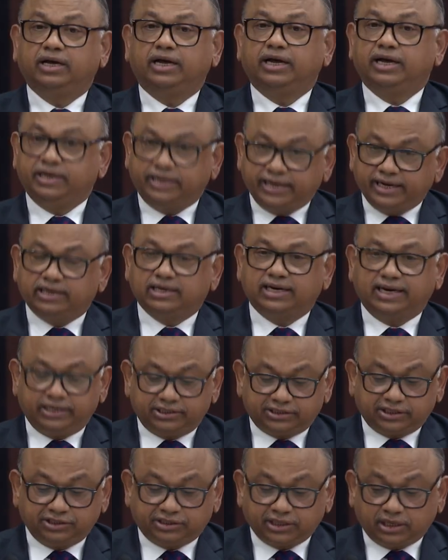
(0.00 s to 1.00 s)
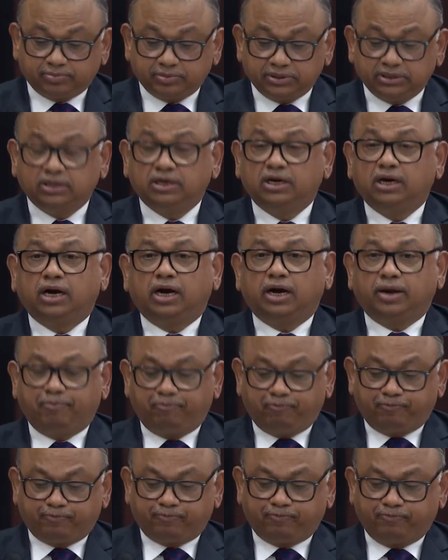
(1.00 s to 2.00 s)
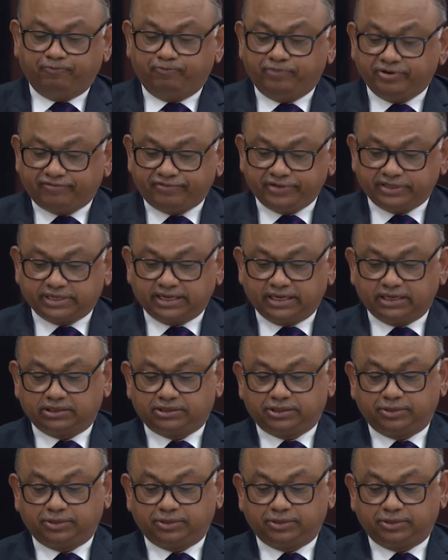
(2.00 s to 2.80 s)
Indeed, ladies and gentlemen, a befitting